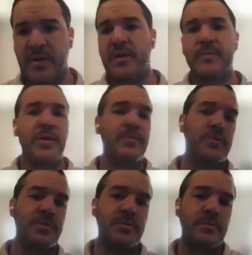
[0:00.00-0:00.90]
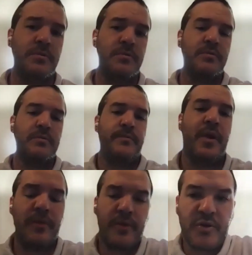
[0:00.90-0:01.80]
connect people to
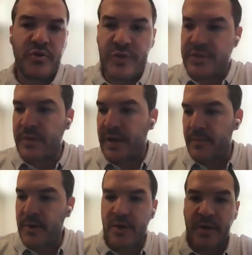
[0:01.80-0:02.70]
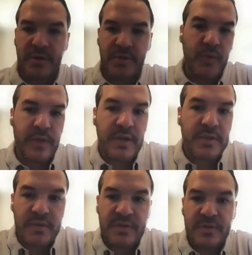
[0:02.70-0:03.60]
other countries in Latin America to where they
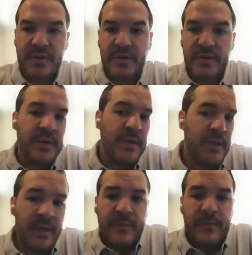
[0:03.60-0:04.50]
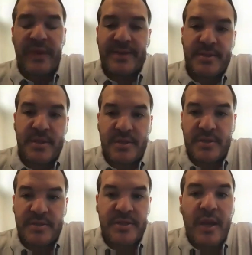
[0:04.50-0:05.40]
can do this legally, but that's not
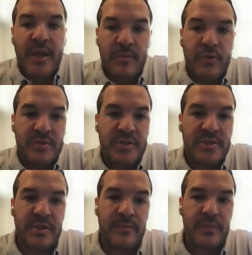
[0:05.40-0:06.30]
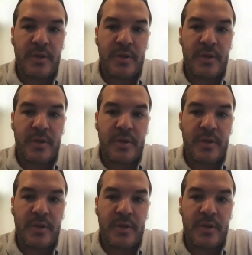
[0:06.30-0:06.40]
a scalable system.